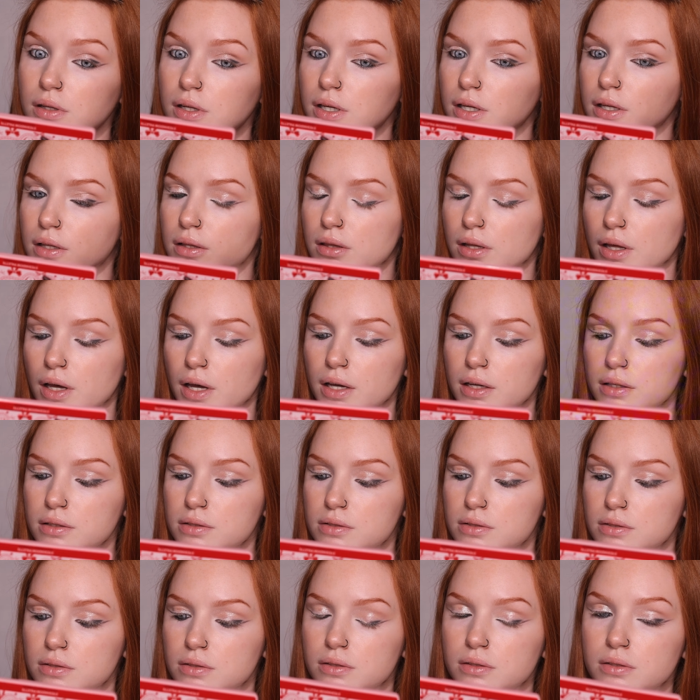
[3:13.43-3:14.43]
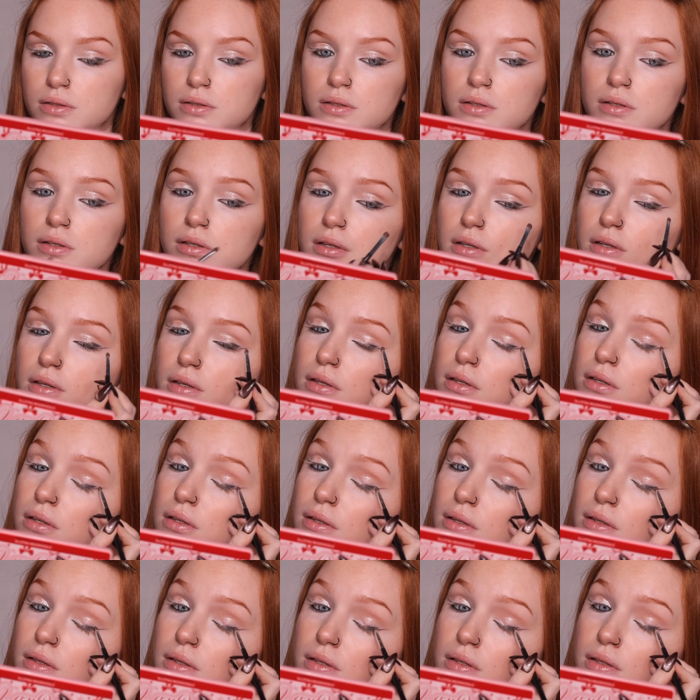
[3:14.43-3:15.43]
Like that.
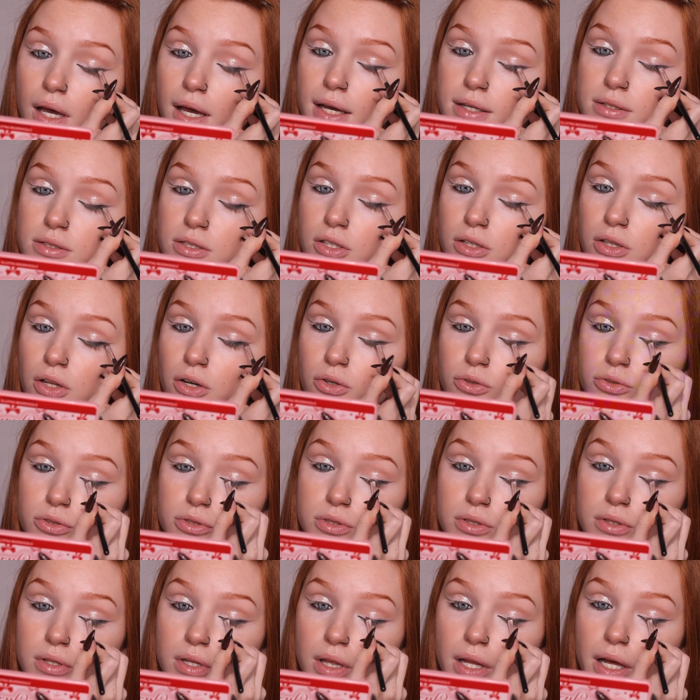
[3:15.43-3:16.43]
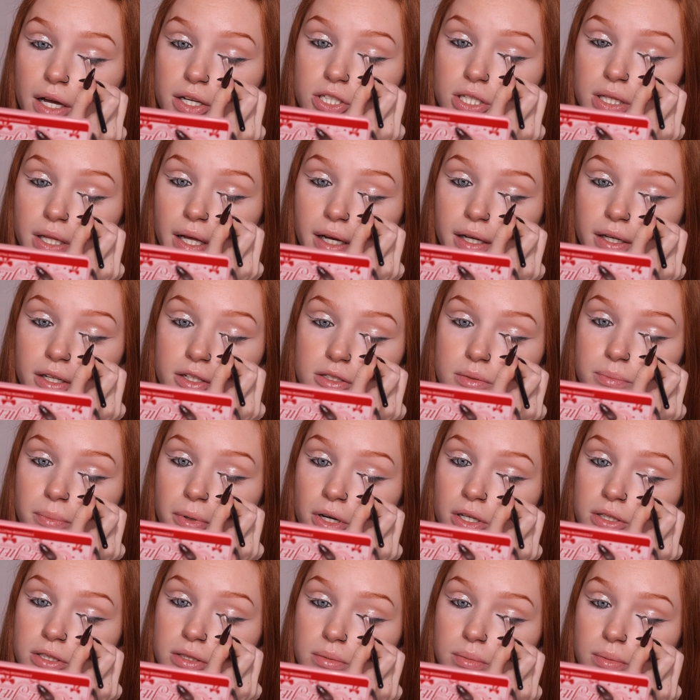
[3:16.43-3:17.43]
As close to the lash line as
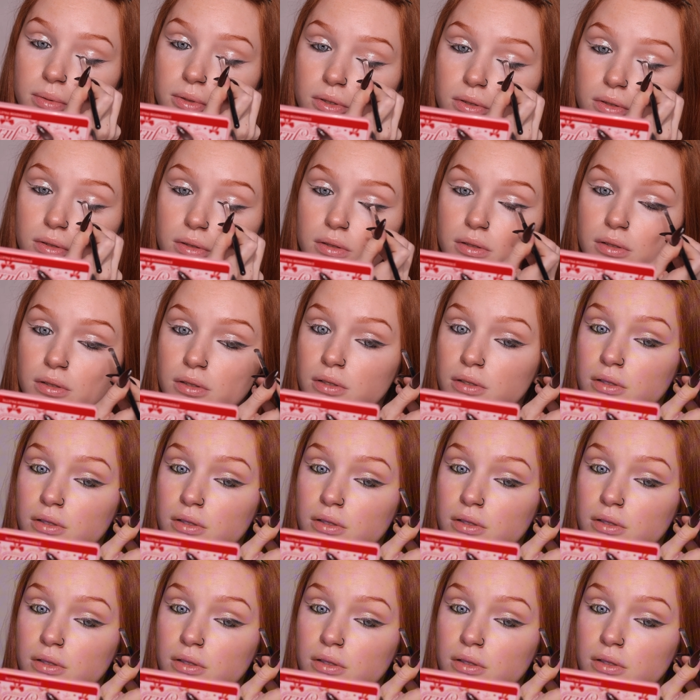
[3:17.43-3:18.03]
possible.